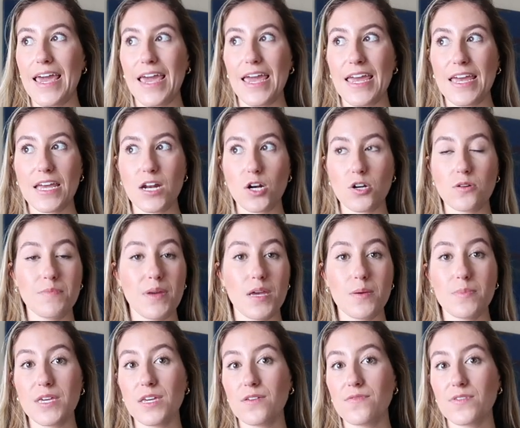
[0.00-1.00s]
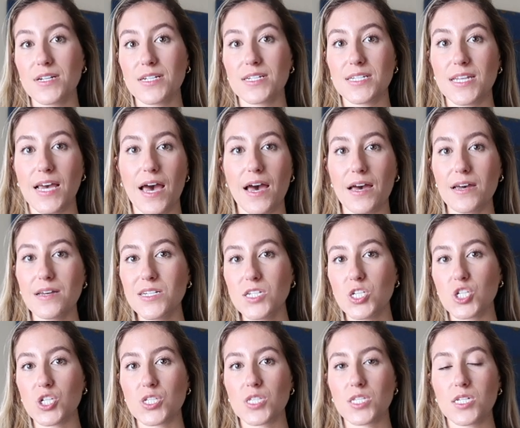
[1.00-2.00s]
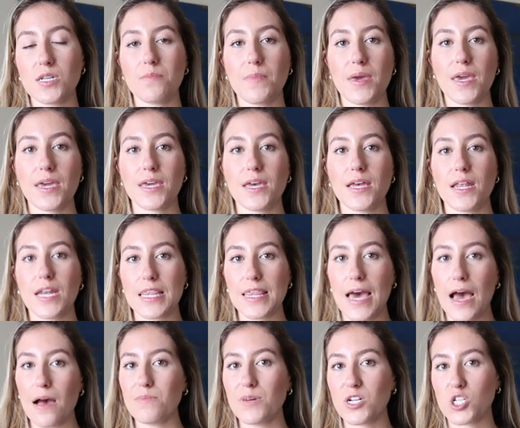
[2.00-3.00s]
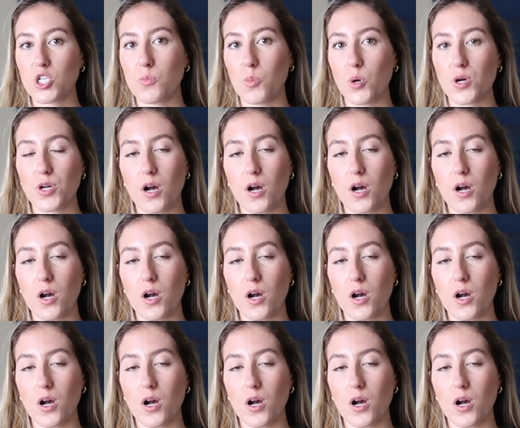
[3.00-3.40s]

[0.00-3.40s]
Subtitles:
8 or maybe even a 10 just to make it that much more